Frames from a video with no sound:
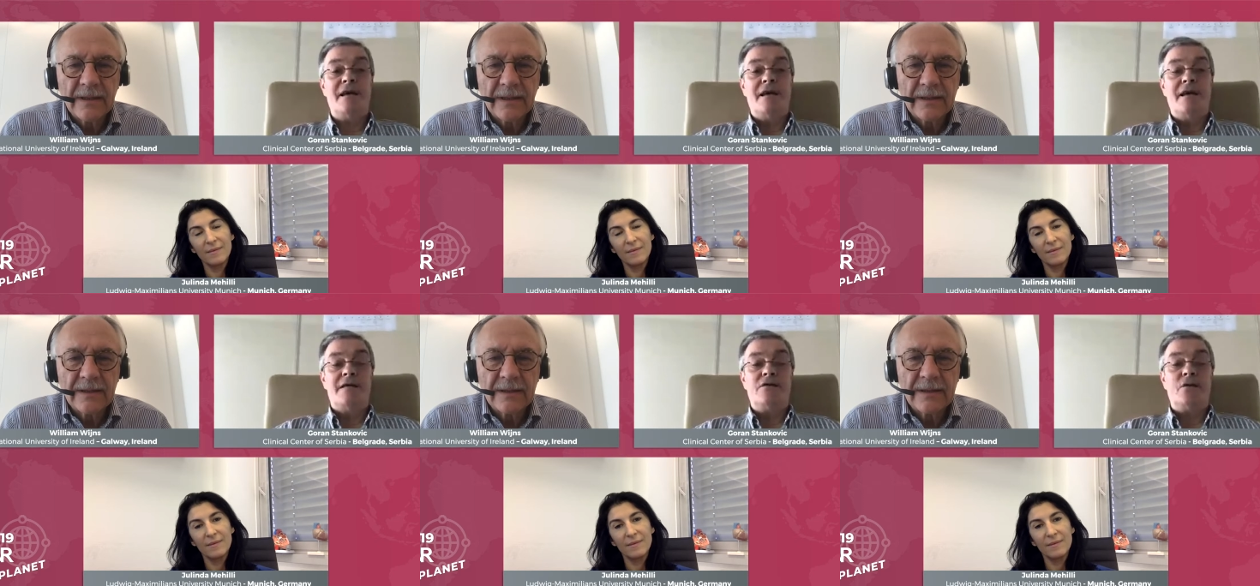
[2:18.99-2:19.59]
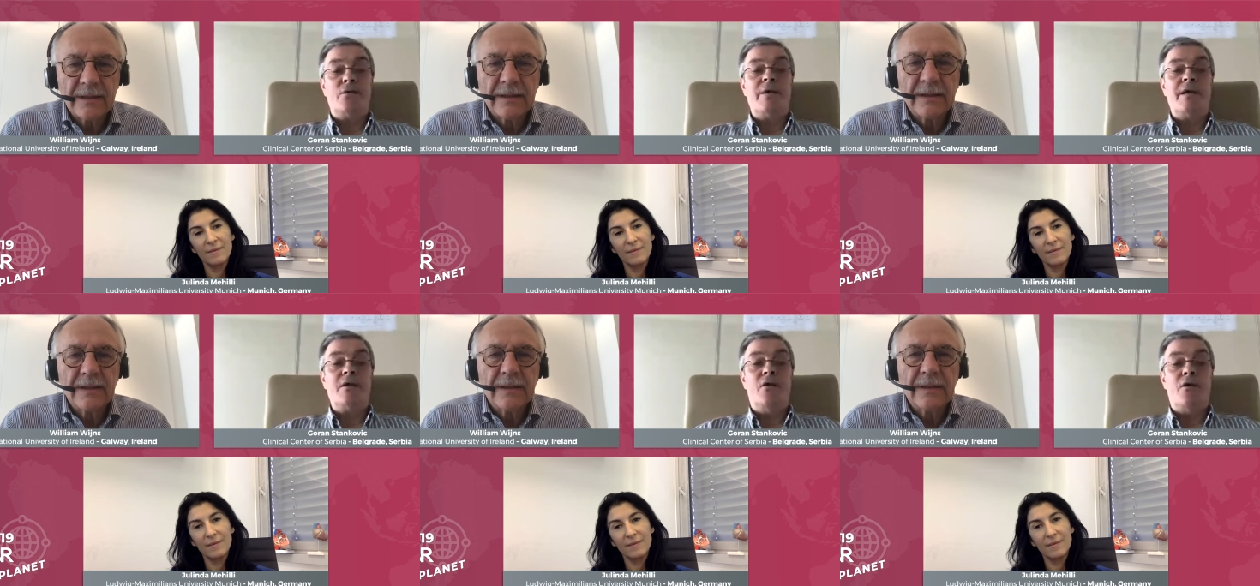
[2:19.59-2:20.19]
Speaker 1: so we
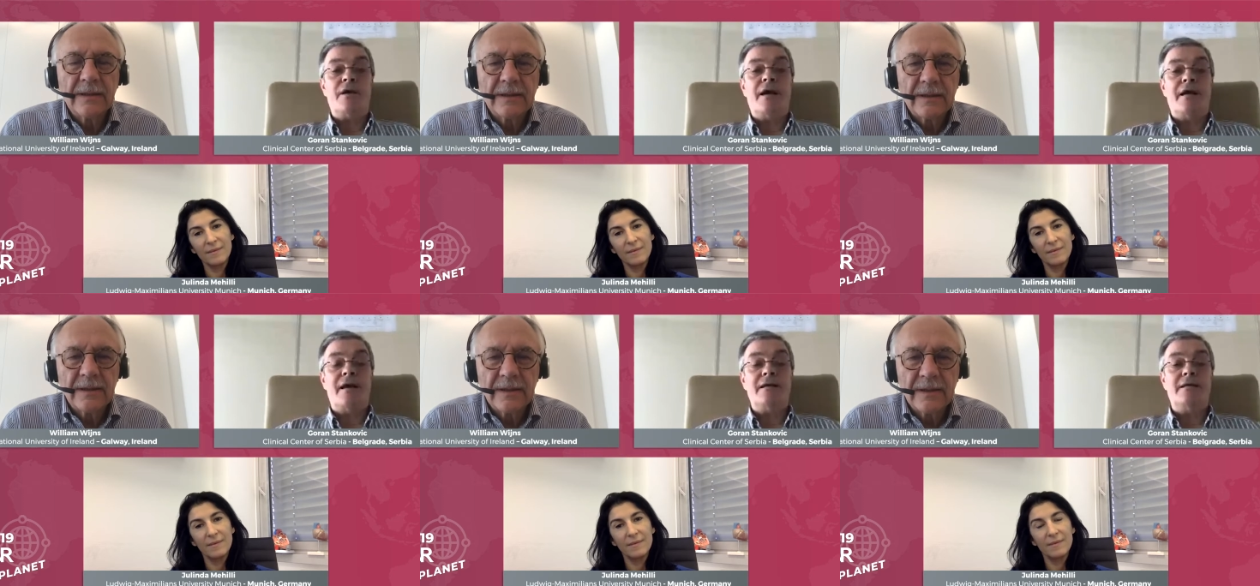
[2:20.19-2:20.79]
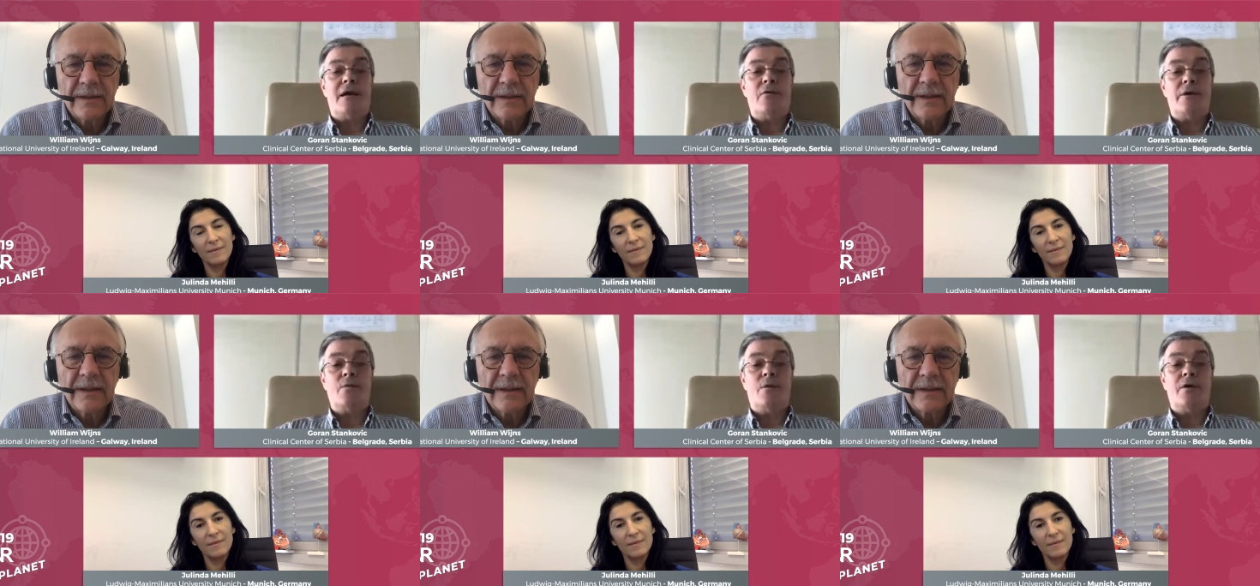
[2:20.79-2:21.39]
reorganized our
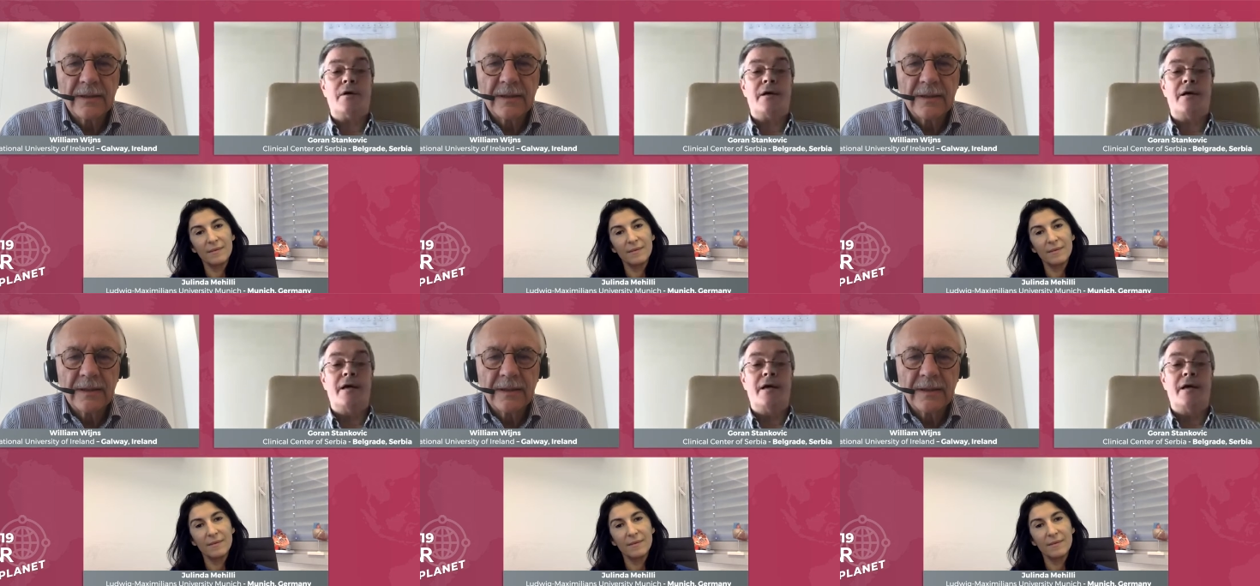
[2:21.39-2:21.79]
work